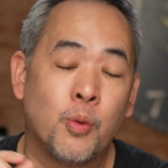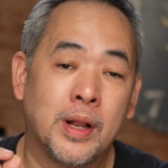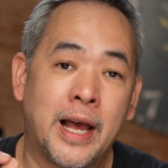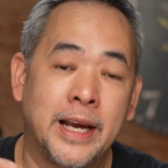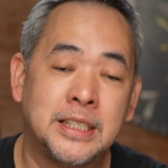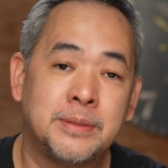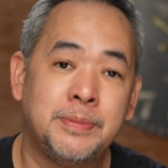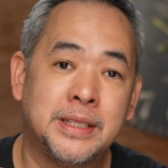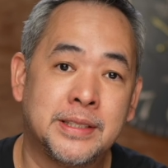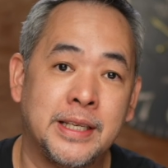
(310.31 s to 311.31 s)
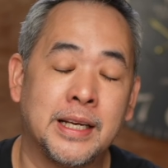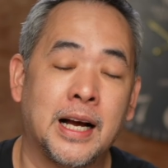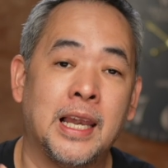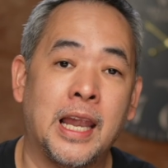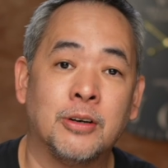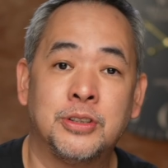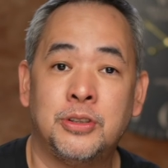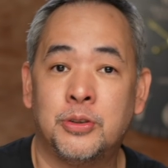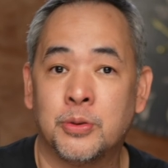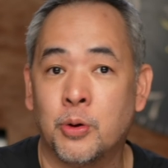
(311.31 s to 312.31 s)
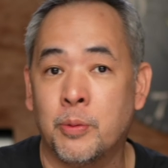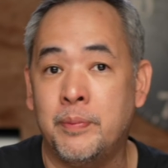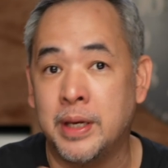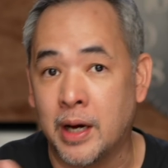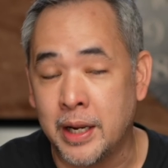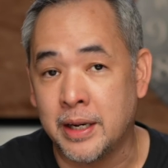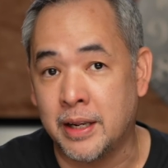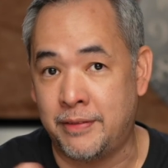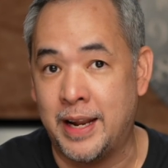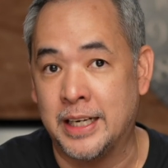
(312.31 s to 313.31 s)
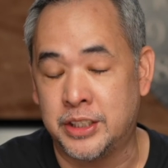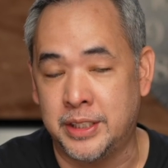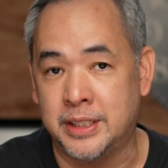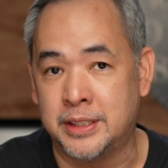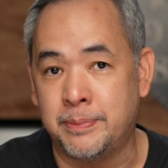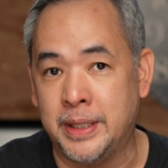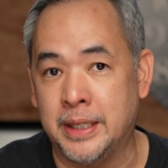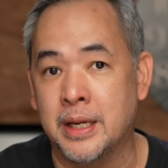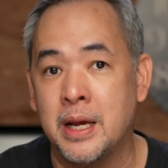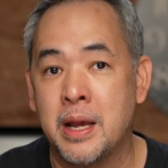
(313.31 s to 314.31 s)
well, high speed sync allows you to go beyond the flash sync speed